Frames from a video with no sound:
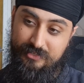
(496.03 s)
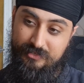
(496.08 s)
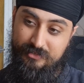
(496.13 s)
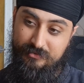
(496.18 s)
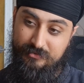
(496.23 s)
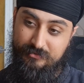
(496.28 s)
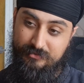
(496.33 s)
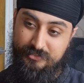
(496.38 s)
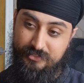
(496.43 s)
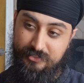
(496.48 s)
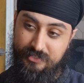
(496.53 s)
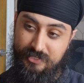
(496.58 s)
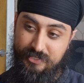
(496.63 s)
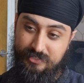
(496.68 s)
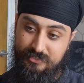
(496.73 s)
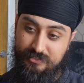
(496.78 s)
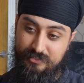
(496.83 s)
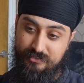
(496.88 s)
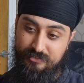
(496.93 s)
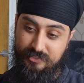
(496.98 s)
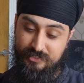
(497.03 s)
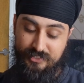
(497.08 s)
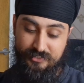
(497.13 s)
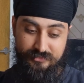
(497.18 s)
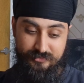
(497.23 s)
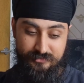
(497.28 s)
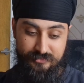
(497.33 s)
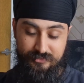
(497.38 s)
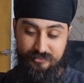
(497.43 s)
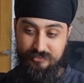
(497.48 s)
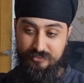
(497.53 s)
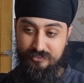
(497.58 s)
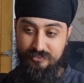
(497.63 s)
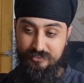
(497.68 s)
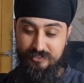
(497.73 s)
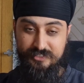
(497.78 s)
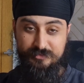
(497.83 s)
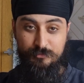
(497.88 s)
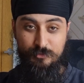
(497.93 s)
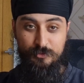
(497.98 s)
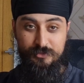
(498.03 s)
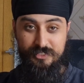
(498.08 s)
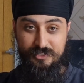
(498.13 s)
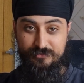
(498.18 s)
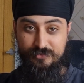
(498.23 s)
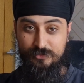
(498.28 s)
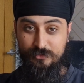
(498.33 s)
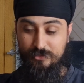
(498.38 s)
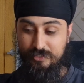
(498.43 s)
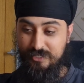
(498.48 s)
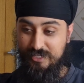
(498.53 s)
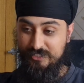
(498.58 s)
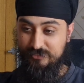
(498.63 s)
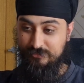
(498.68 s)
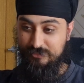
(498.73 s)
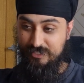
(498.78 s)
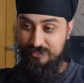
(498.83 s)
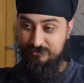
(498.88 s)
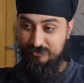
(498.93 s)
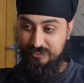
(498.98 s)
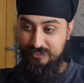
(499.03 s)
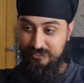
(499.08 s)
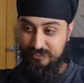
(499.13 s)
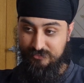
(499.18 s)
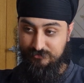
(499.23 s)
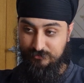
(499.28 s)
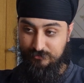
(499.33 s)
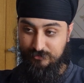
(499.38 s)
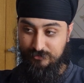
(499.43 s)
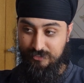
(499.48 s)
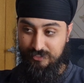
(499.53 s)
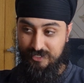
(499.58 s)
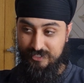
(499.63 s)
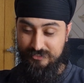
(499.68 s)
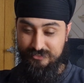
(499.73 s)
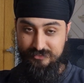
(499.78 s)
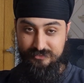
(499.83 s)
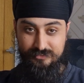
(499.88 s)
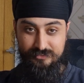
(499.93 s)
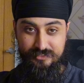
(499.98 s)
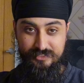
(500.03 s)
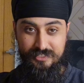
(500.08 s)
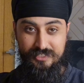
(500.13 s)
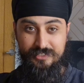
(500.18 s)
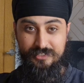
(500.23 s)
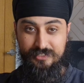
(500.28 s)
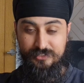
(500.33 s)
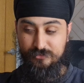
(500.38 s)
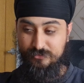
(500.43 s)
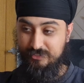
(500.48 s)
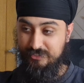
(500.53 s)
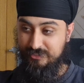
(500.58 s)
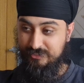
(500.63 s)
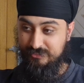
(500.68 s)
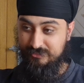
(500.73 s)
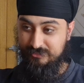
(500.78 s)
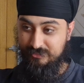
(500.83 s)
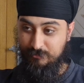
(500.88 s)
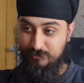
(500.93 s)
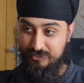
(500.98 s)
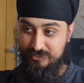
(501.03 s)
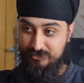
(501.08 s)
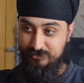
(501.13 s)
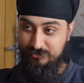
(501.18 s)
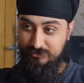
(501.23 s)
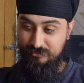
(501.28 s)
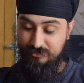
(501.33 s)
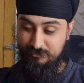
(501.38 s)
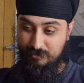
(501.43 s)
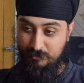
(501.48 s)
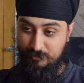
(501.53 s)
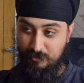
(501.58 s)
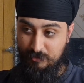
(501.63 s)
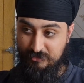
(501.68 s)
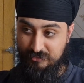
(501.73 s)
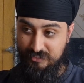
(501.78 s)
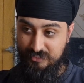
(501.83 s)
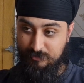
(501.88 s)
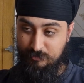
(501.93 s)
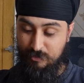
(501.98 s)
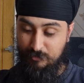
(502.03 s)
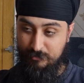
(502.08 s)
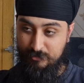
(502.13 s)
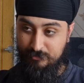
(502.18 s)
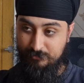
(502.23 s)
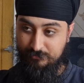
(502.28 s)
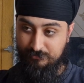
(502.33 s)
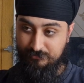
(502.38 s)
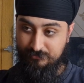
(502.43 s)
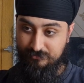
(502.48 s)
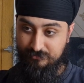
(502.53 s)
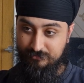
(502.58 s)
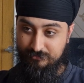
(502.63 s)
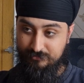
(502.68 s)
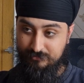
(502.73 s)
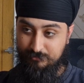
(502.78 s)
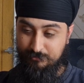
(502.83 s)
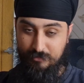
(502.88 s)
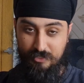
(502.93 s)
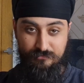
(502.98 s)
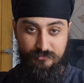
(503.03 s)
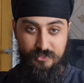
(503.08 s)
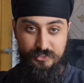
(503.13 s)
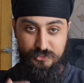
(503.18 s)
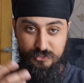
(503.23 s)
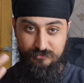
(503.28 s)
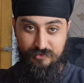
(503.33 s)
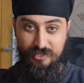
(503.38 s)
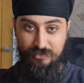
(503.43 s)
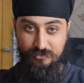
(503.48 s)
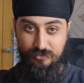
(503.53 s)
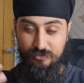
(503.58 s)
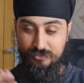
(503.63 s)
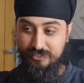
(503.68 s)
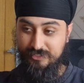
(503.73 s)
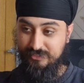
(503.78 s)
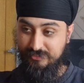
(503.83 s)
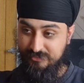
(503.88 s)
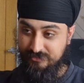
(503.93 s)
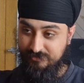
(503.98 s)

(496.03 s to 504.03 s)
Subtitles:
So yeah, it is more difficult, I guess, for them than it is for, I guess, the Indic traditions in which to approach this problem by virtue of how God is.